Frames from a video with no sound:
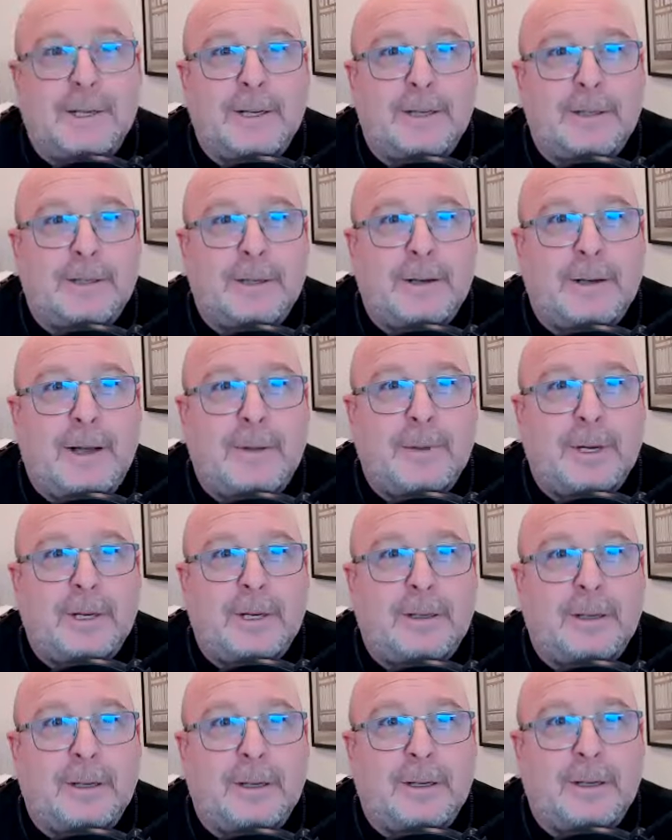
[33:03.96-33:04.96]
here's, I'm going
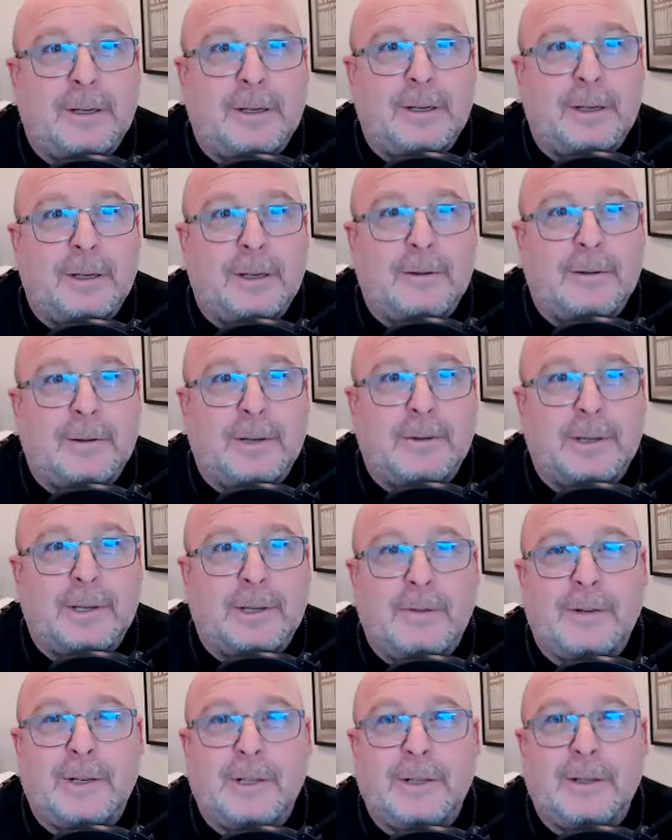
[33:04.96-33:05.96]
to agree with
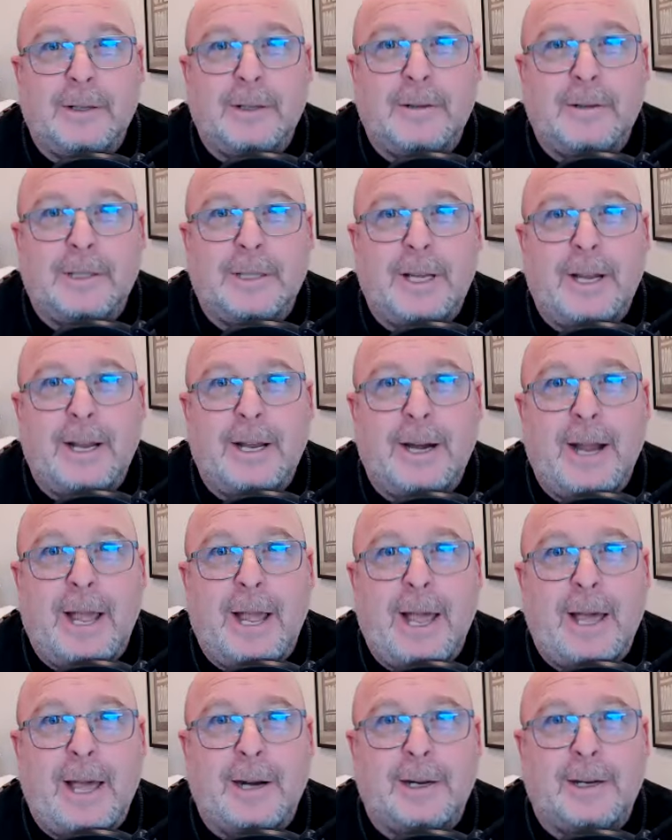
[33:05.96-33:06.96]
everything you say and
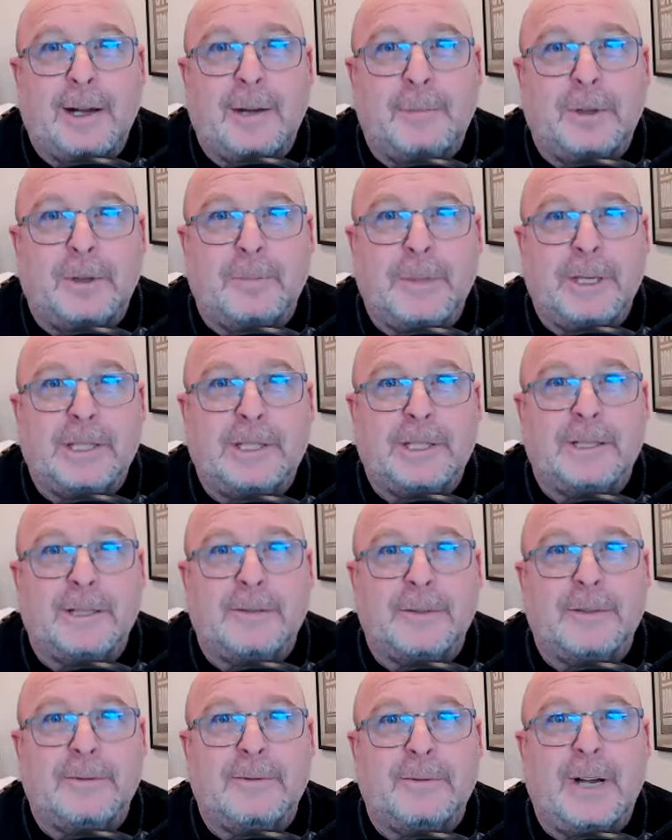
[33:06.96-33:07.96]
add a couple of pieces
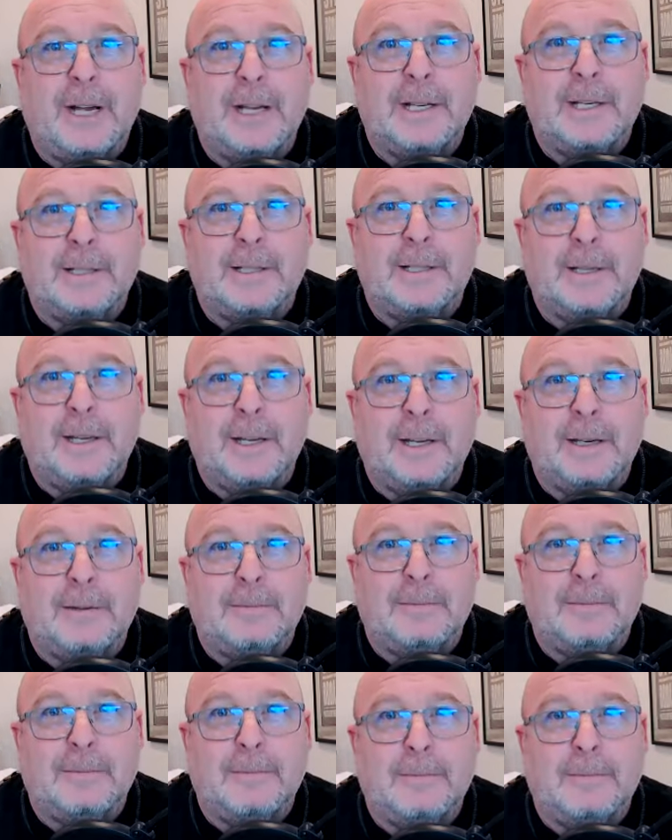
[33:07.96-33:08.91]
of advice in